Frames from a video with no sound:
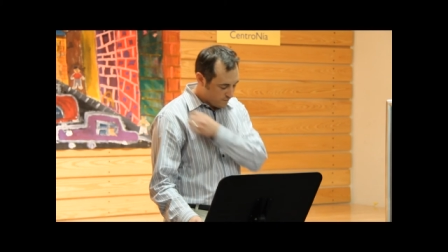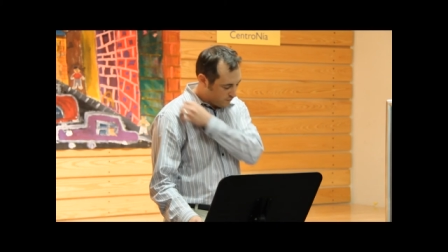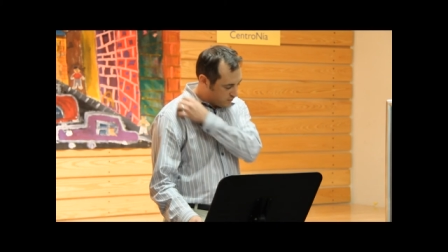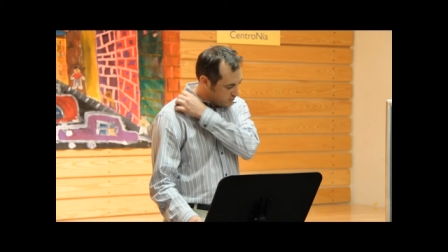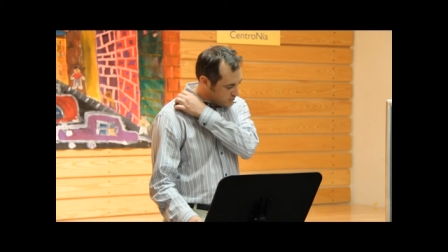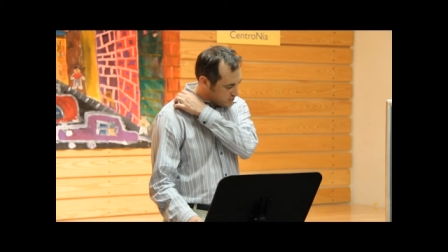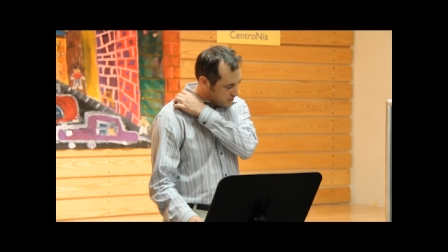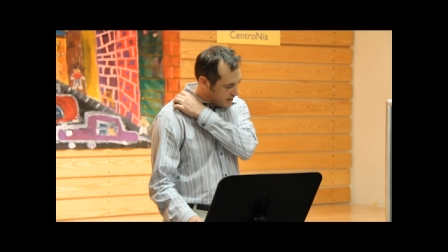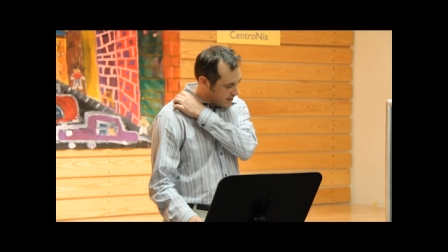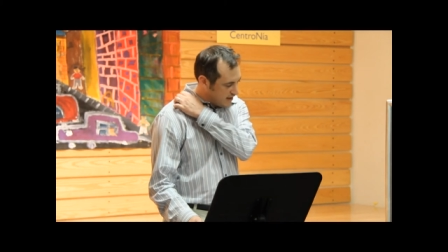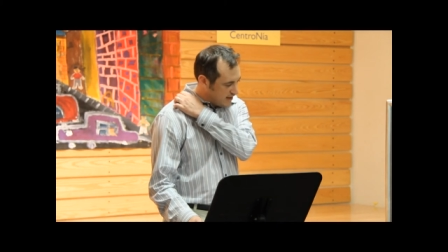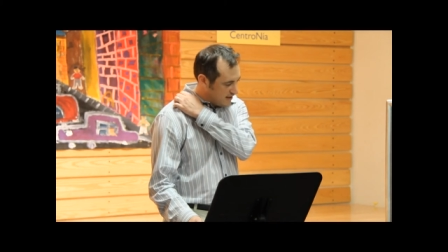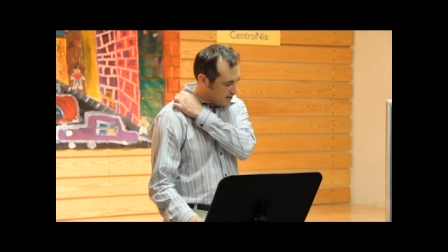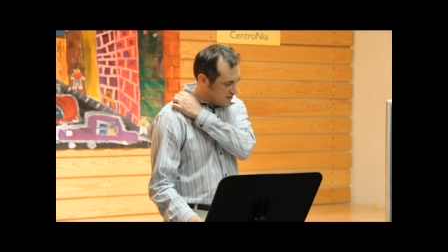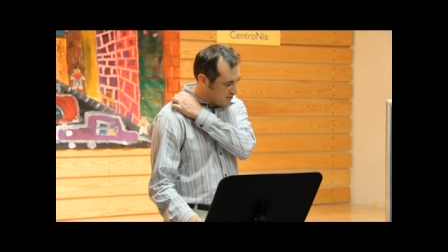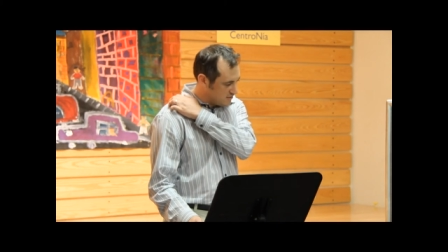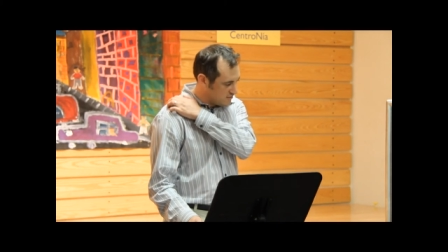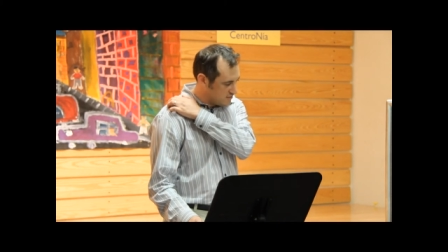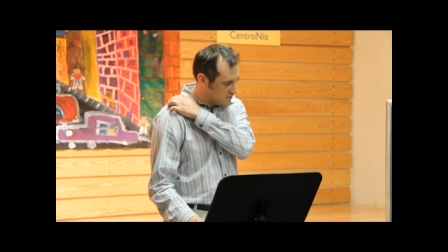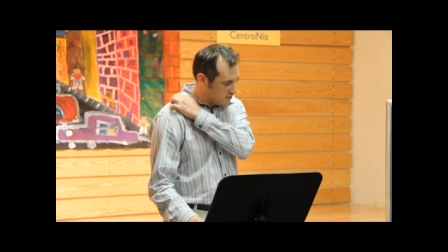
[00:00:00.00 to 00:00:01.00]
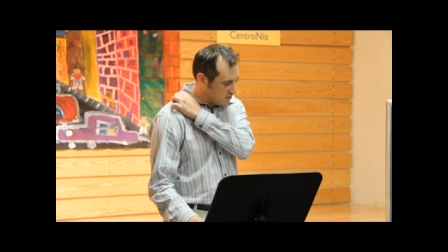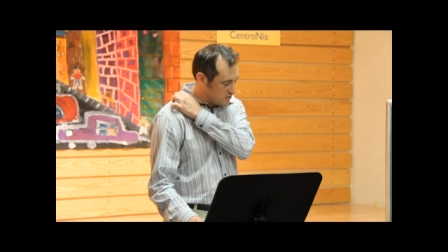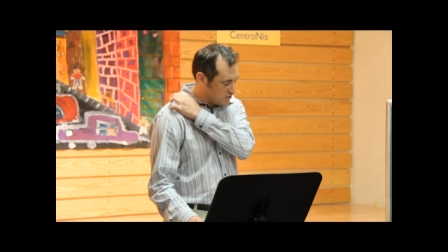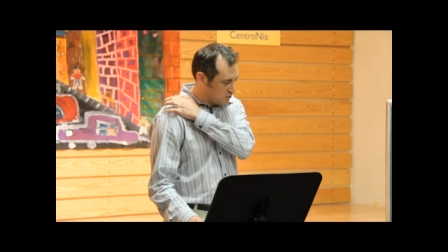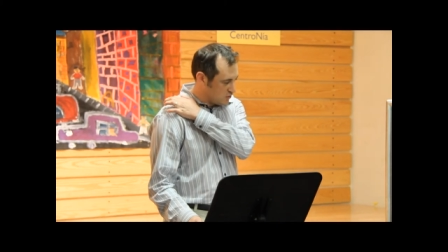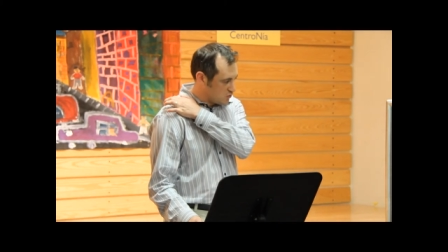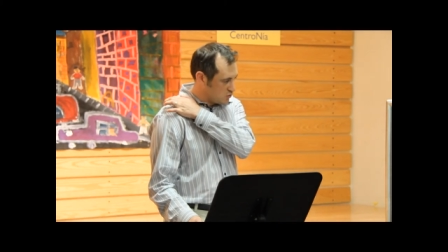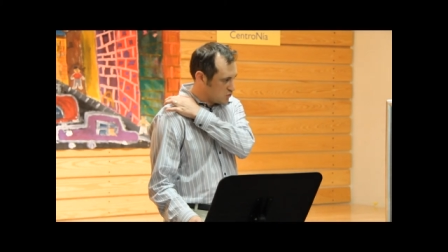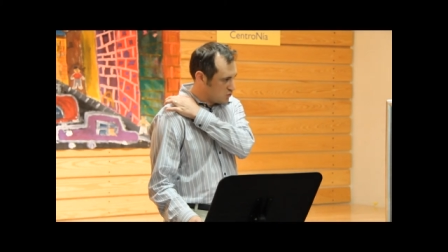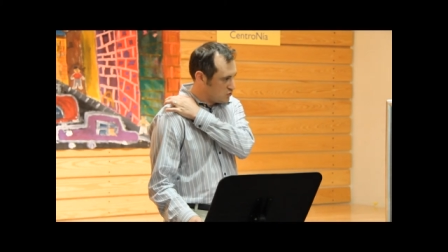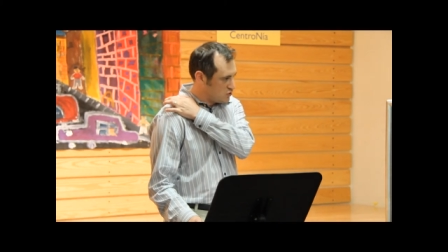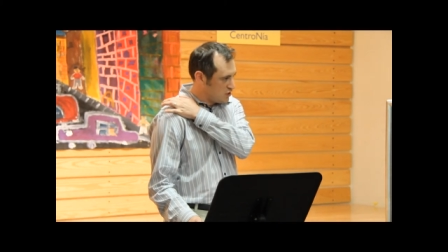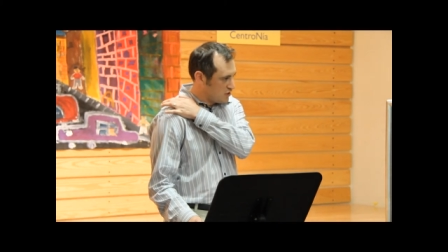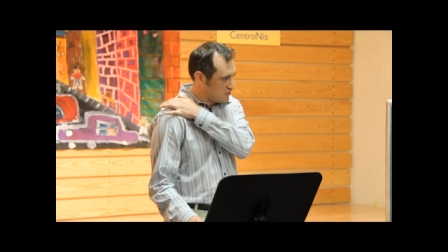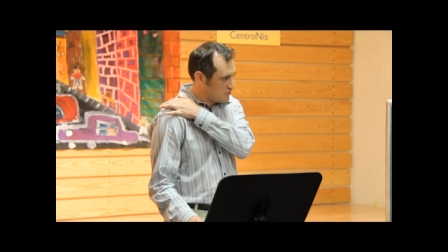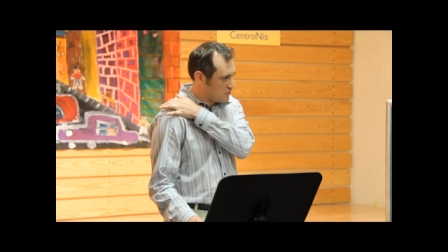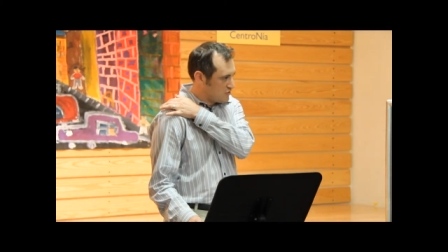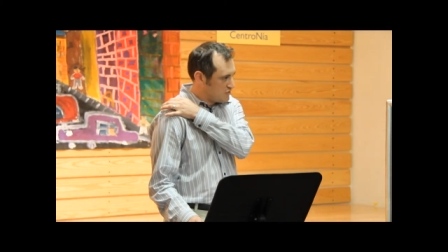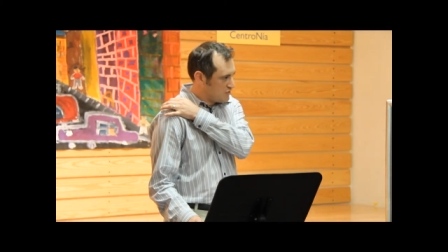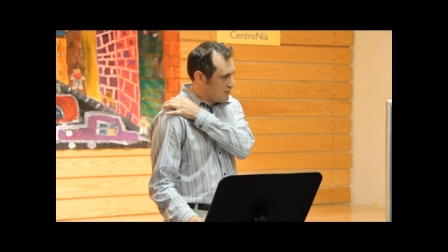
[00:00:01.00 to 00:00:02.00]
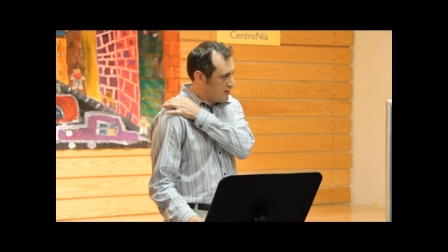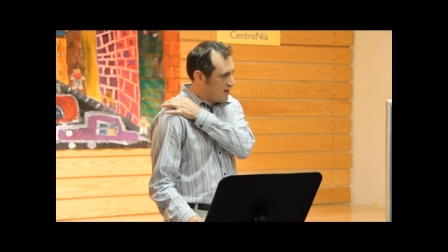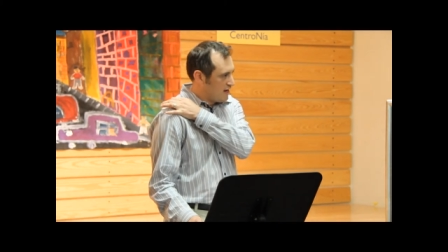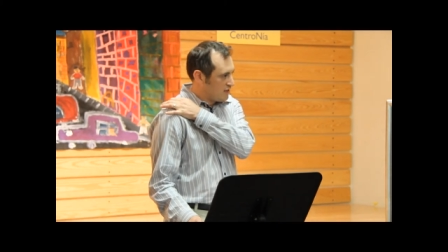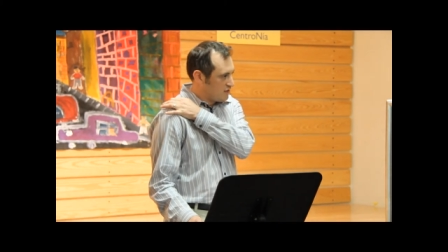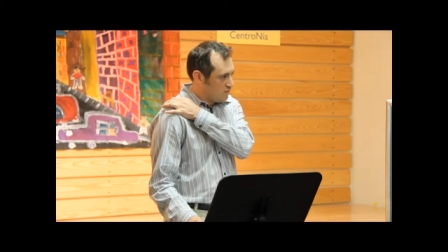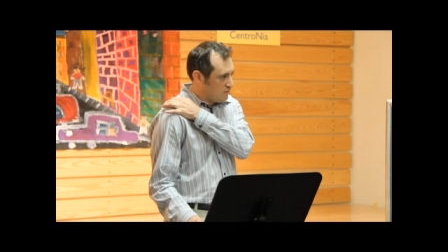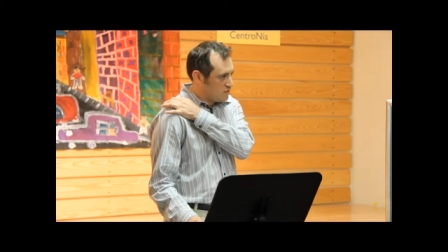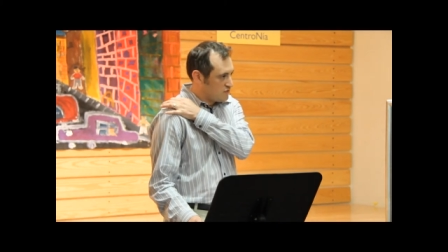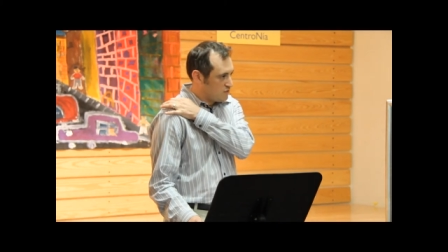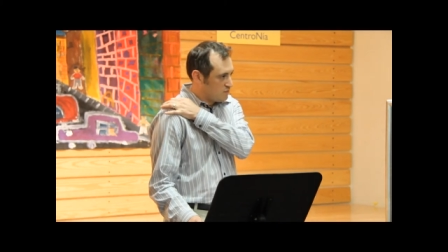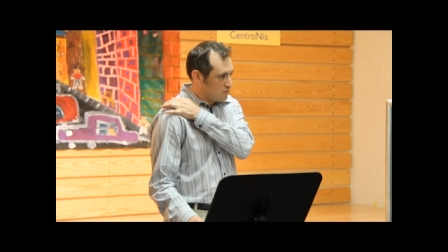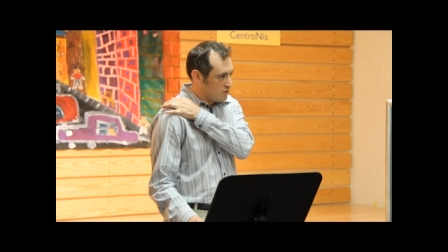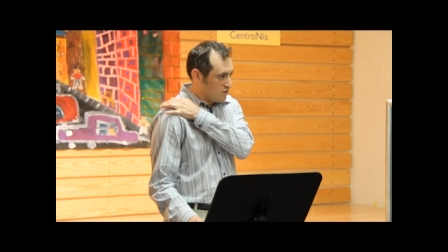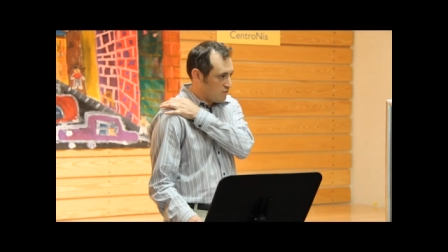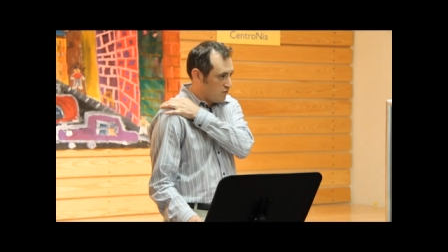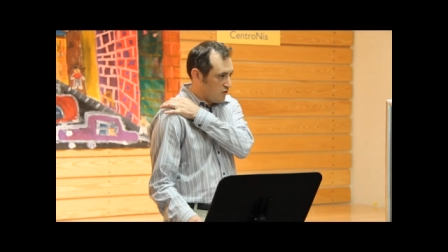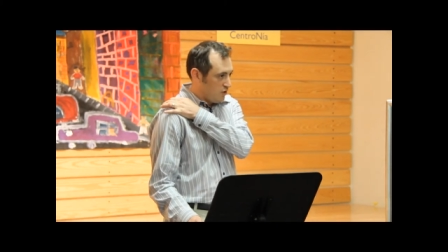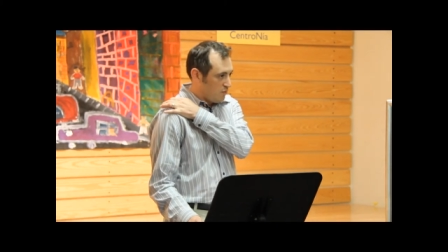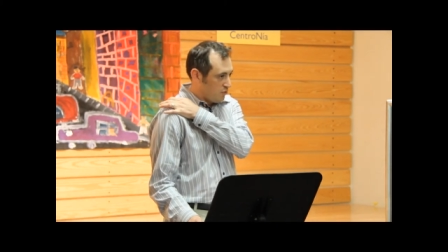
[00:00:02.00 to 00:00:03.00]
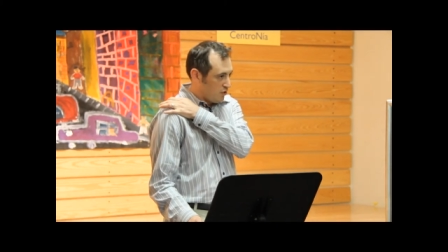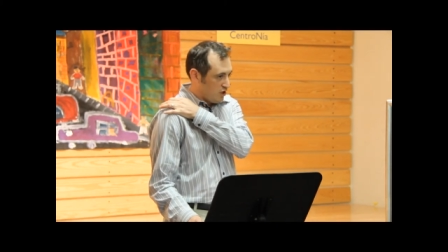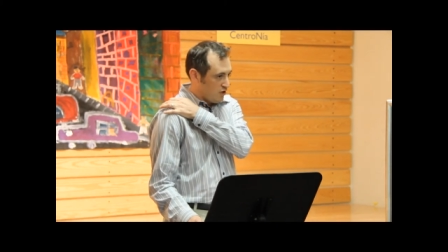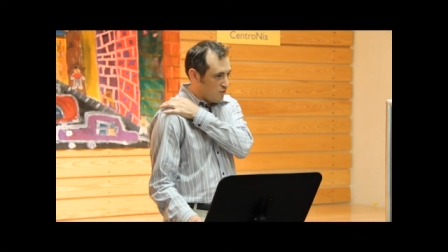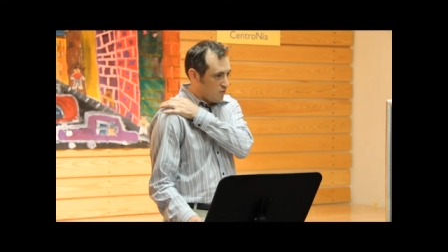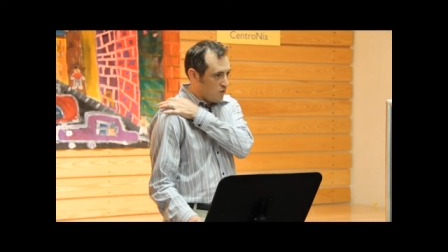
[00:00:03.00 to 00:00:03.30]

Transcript: firsthand that social justice and activism can really play a